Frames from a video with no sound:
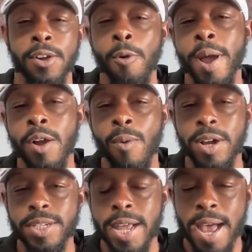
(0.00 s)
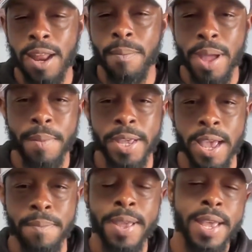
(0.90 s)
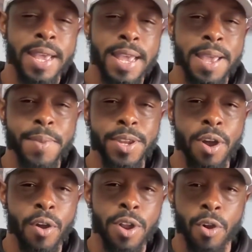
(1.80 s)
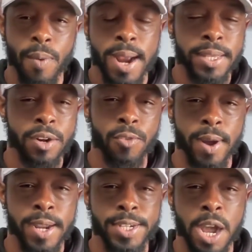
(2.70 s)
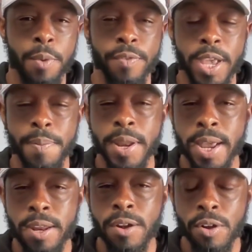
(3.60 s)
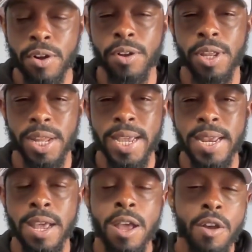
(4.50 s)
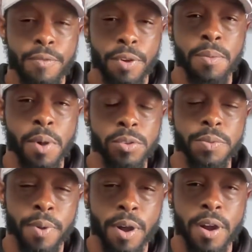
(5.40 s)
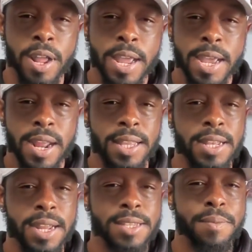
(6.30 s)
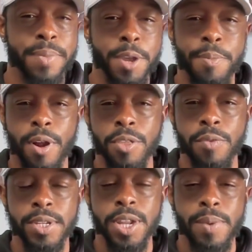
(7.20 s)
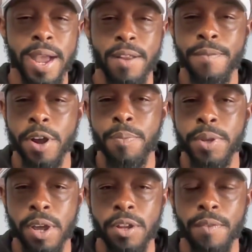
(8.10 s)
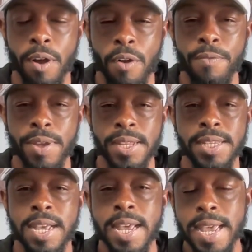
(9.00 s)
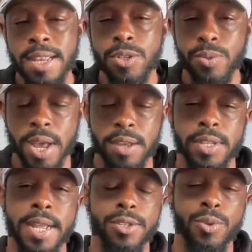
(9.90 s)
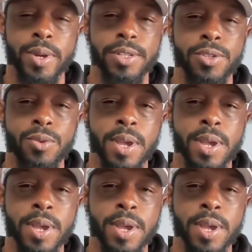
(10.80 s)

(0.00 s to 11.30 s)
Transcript: Go back and watch that Alabama game. Him and Darnell Wright did a great job of keeping Hendon Hooker clean for the most part. And I think that that's a big part of the reason that we had a very productive offense in 2022.